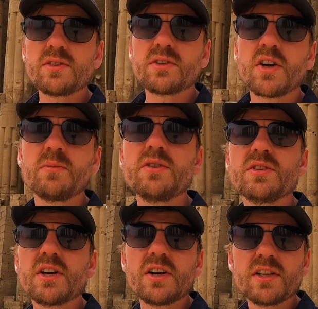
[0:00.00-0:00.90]

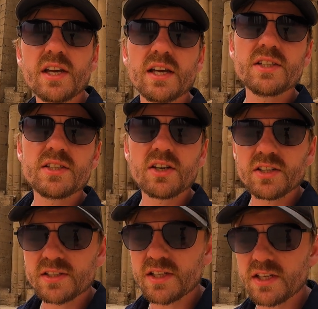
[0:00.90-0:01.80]
Tutankhamun died at age
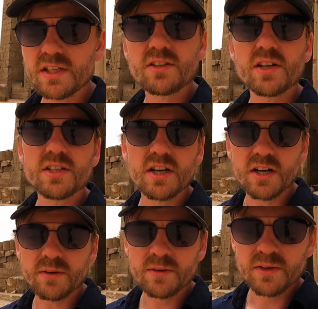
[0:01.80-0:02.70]
19. He died
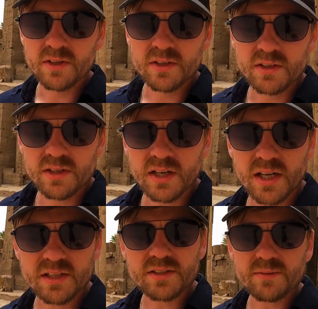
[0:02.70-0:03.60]
young.
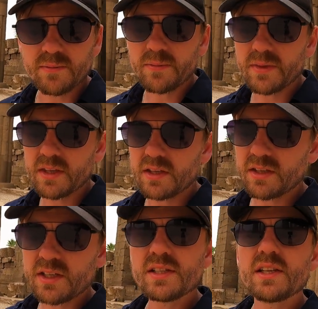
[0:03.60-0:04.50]
And
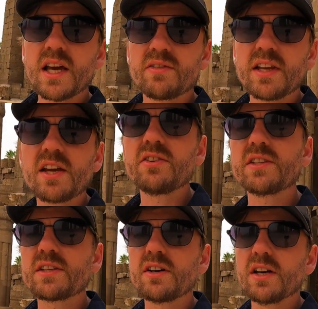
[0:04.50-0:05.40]
he didn't have an heir
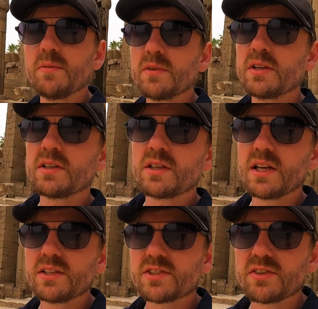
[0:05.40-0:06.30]
at the time.
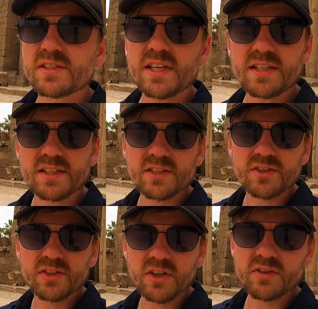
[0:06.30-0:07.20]
And so Seti
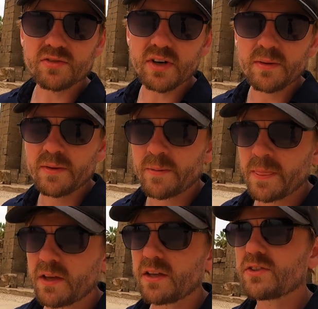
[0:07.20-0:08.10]
took over.
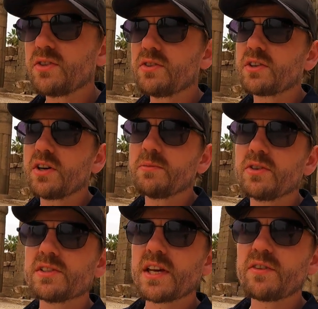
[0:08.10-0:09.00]
And
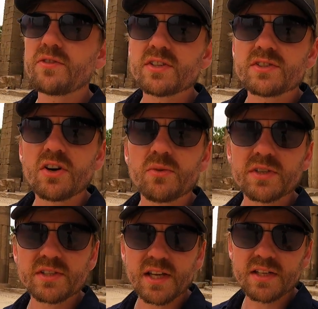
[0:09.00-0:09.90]
Tutankhamun's efforts
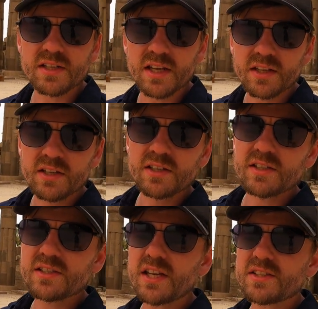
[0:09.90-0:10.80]
notwithstanding,
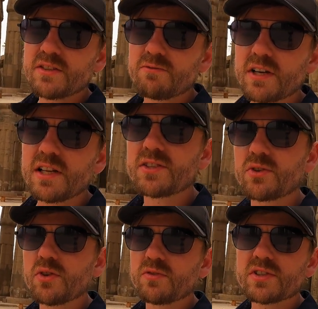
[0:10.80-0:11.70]
Seti really
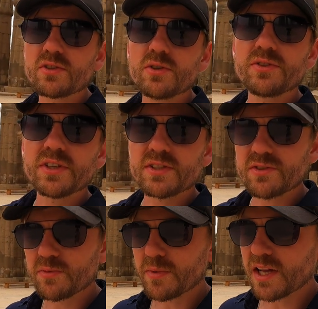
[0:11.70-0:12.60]
sort of restored things
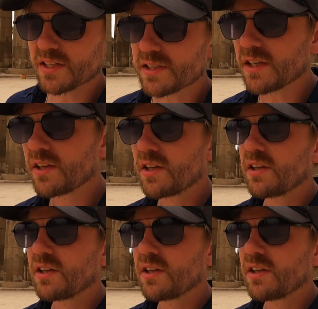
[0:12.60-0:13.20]
to normality.